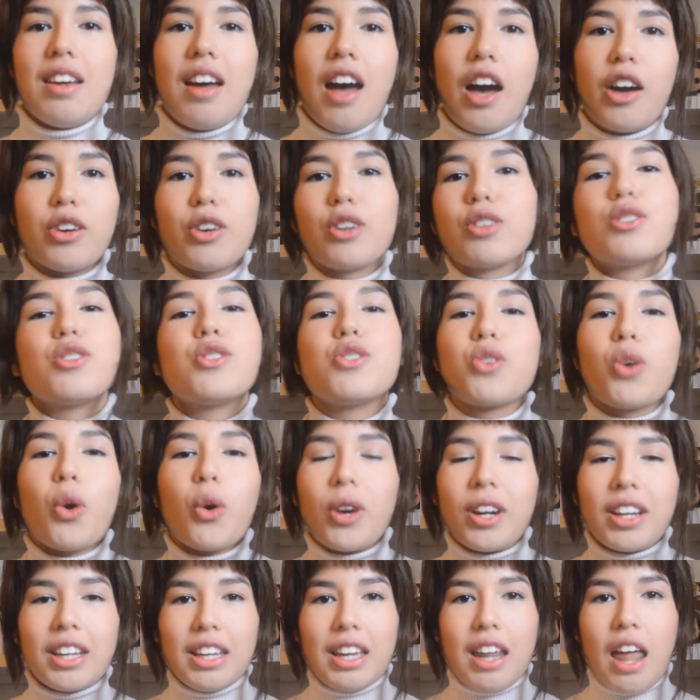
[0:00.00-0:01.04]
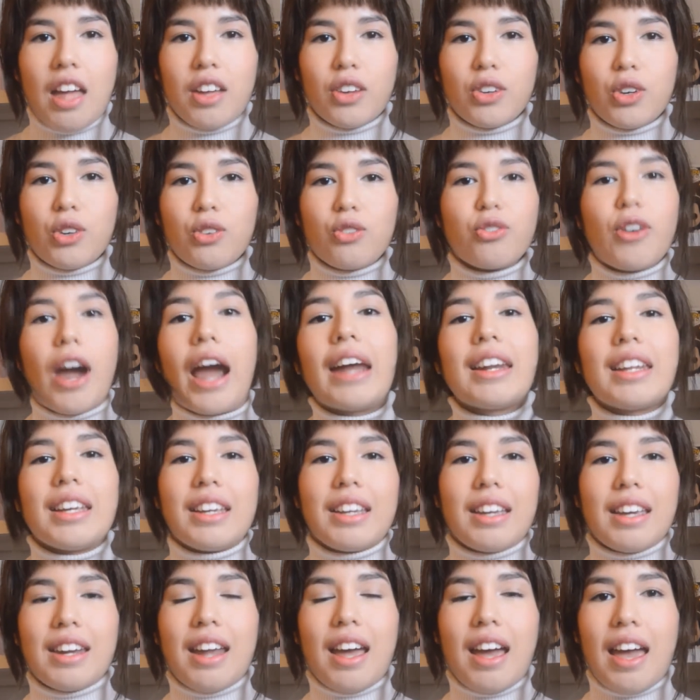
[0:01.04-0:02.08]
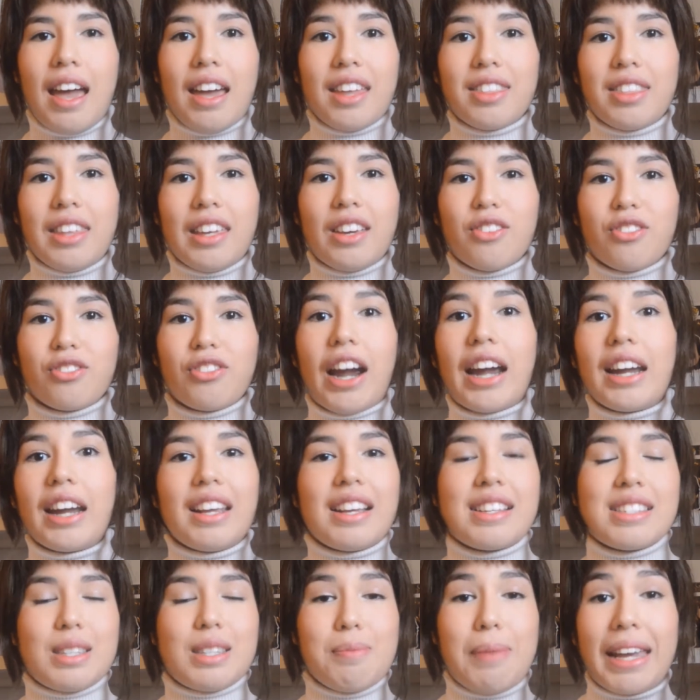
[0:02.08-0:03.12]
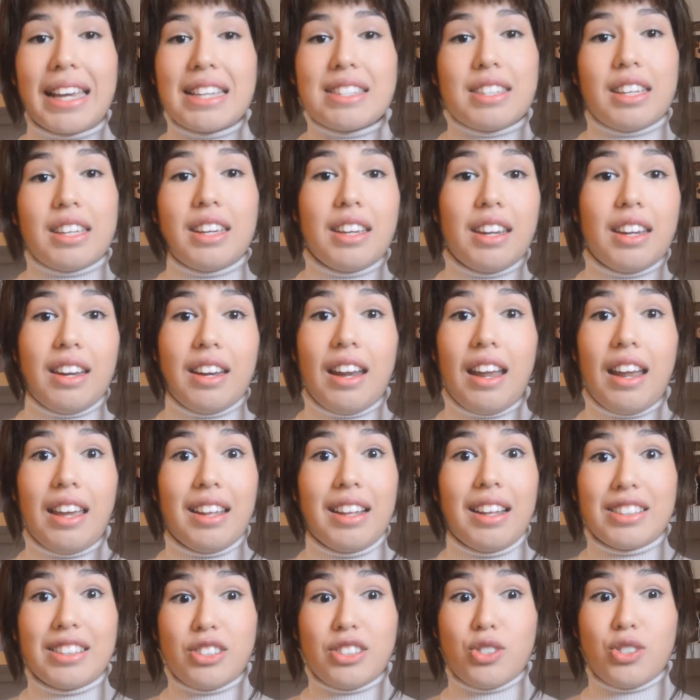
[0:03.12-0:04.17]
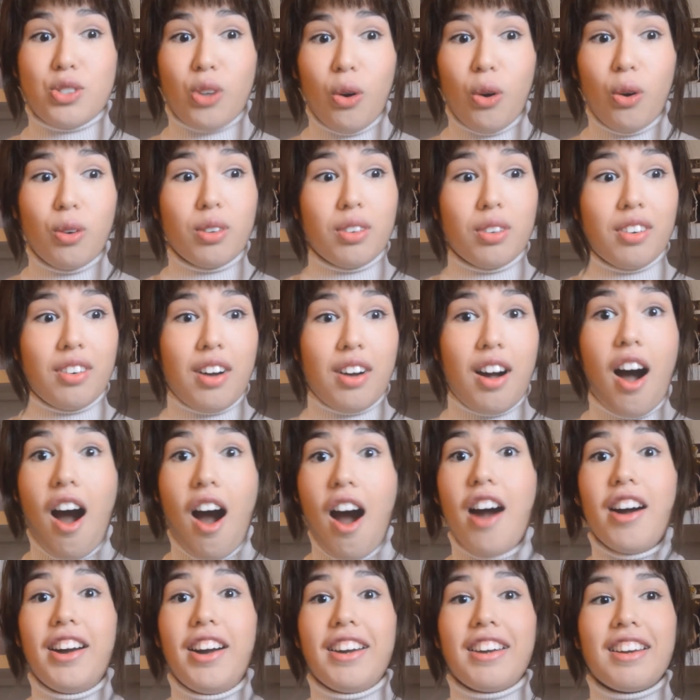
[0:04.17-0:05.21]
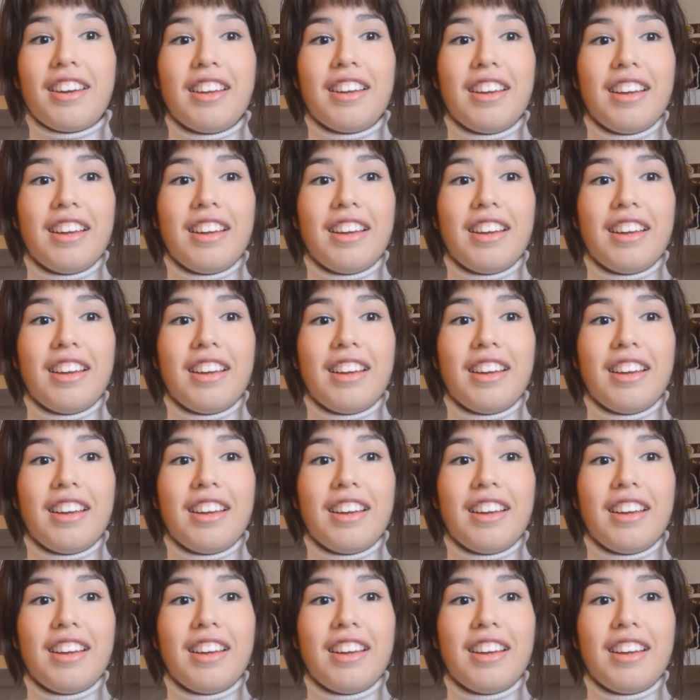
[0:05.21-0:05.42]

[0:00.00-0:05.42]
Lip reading: a good story and good writing, and I think writing is amazing, and it's so hard.